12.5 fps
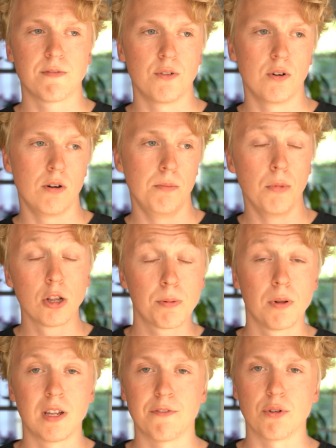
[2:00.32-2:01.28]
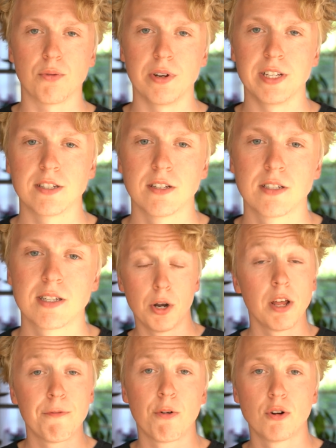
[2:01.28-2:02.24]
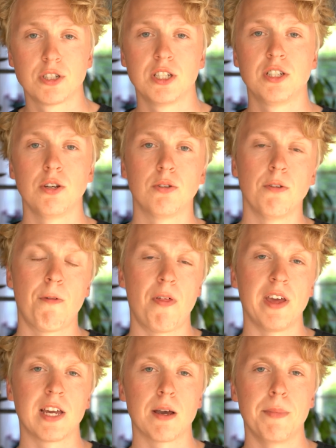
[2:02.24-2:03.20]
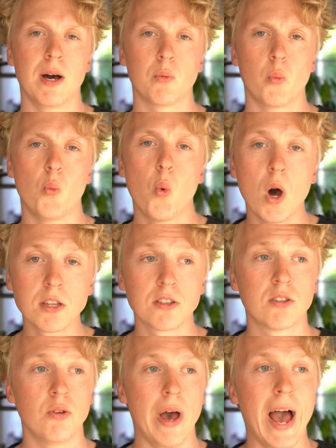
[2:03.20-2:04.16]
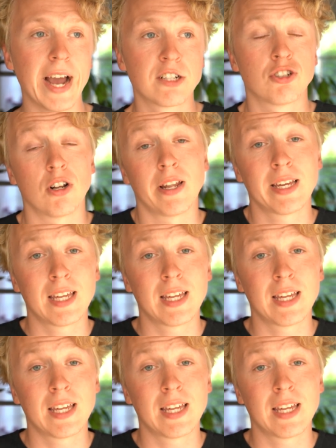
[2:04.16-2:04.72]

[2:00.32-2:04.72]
for multiple different reasons, but it forces you to think about what to actually